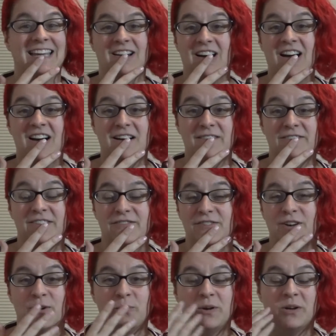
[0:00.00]
it off if you
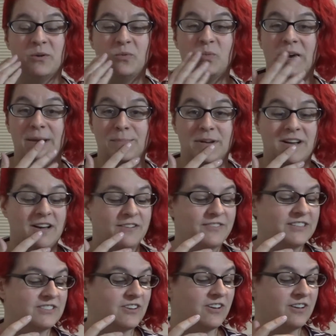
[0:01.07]
don't want to wipe it off.
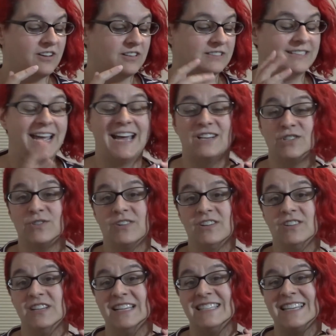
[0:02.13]
It's all
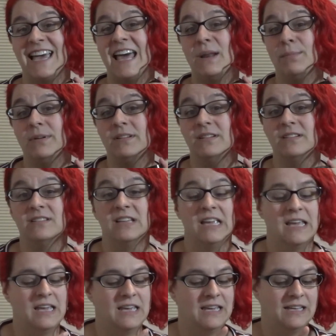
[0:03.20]
natural, it's edible,
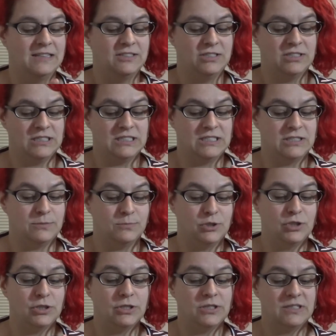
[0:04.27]
it's just some
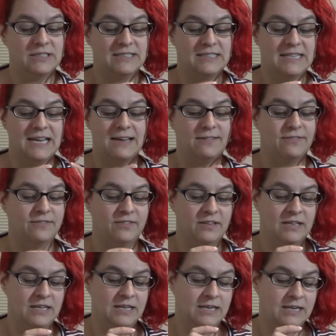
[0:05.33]
sugar and stuff.
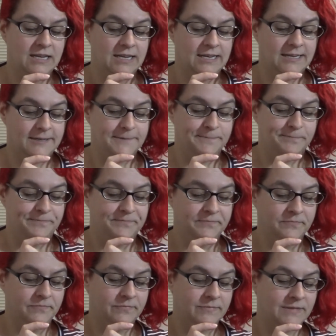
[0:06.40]

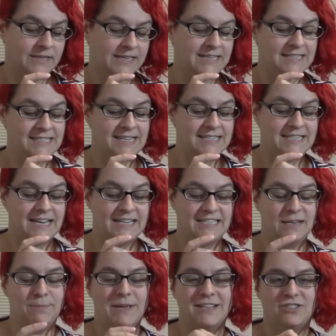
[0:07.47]
It does say
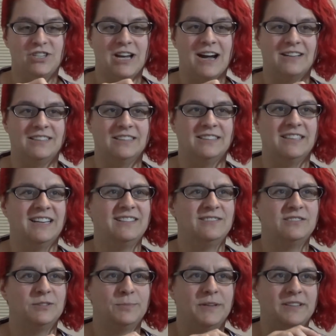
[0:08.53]
tasty mint chocolate. I
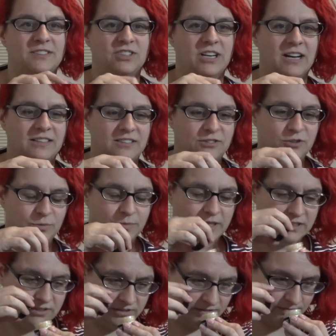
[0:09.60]
don't smell the chocolate too
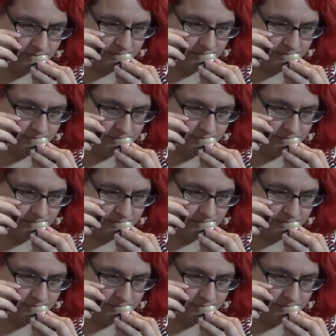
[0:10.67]
much.